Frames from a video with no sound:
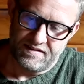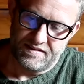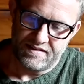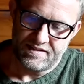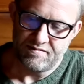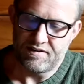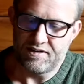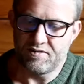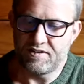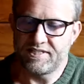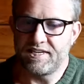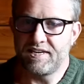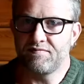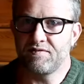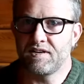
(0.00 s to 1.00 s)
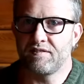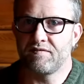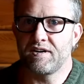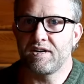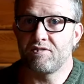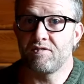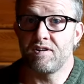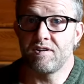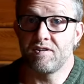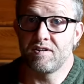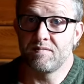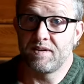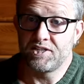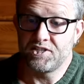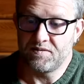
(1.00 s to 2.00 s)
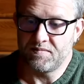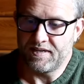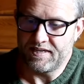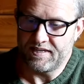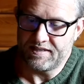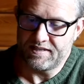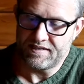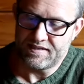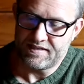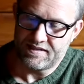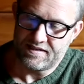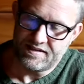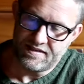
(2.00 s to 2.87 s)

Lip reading: So when you receive one of our Grow Your Own Mushroom kits,